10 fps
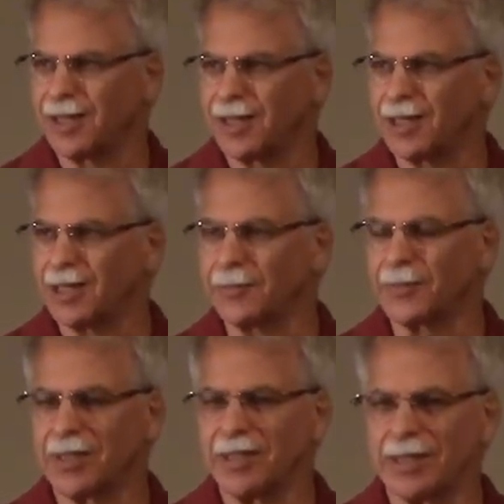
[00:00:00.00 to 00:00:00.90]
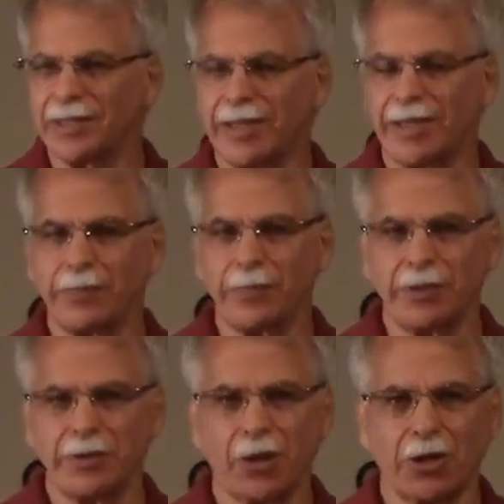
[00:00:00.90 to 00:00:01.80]
That
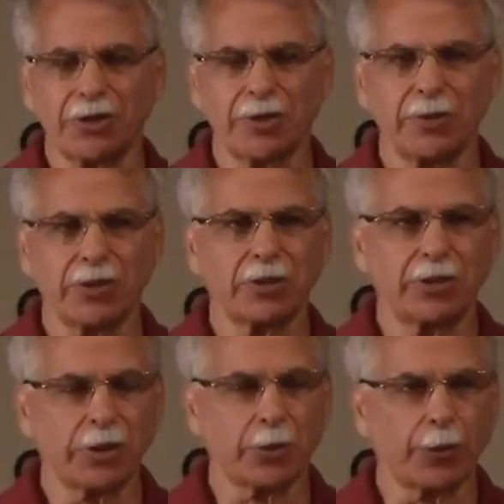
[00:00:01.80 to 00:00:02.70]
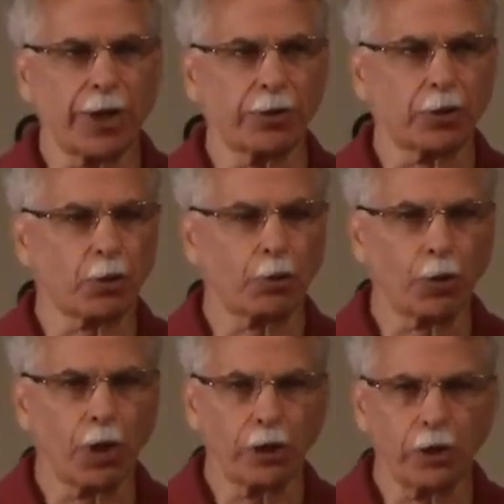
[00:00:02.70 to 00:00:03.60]
there are some missionaries that would rather
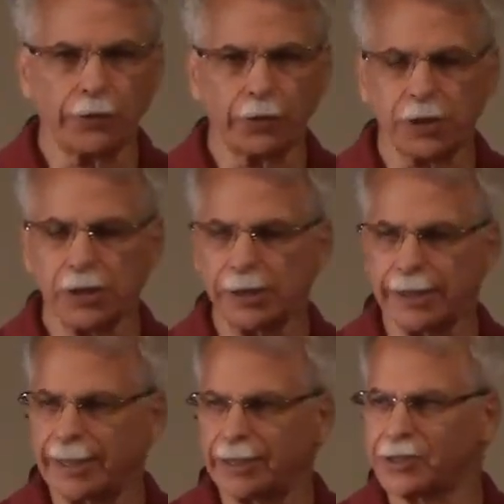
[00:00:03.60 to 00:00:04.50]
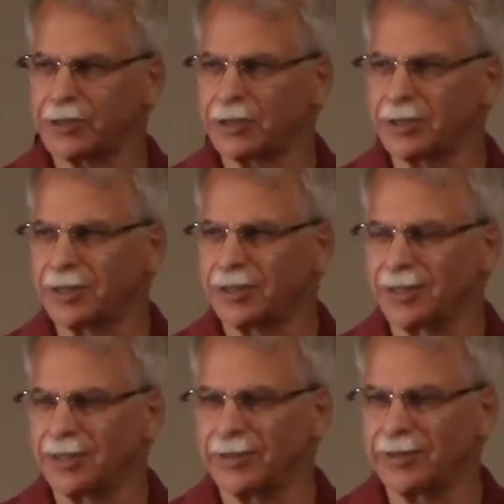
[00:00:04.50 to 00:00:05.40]
crawl over glass
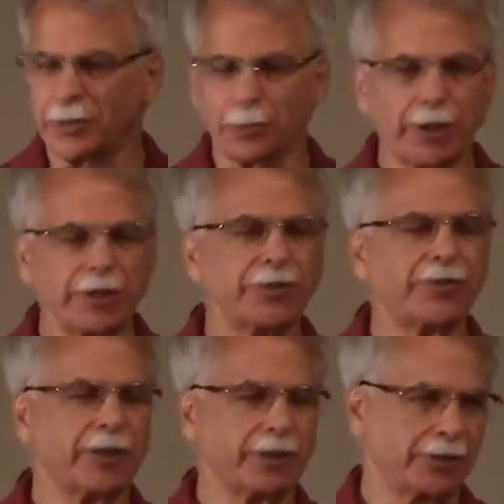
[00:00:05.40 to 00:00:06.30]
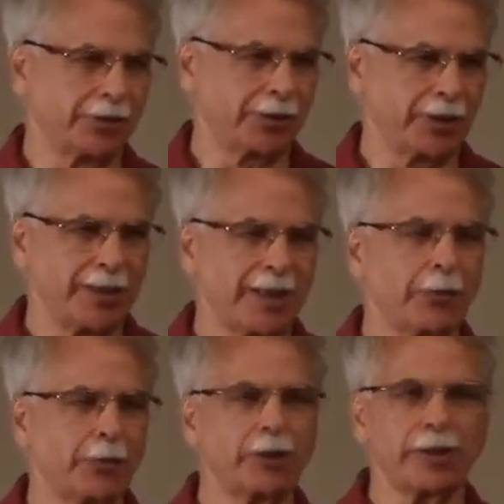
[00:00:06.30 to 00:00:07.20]
than raise funds.
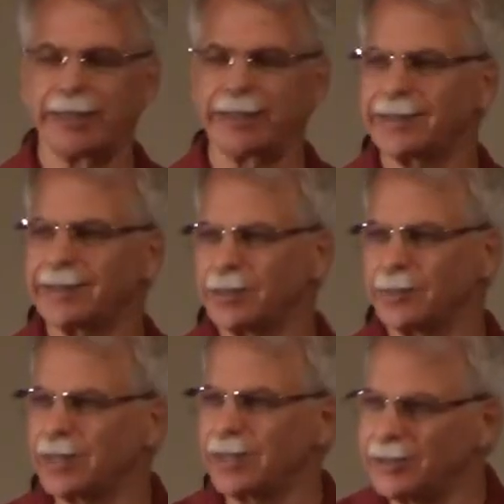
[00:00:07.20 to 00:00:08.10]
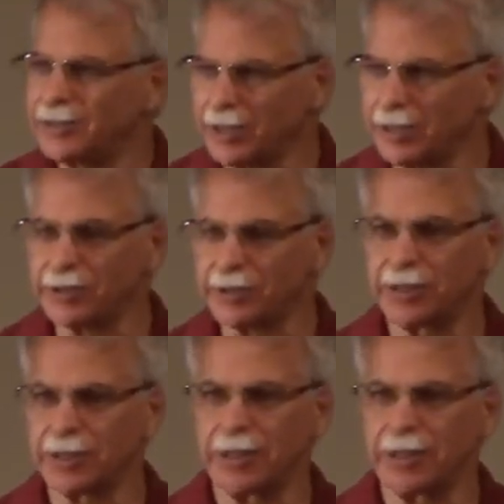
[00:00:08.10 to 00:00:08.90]
Now, I realize that doesn't make any sense,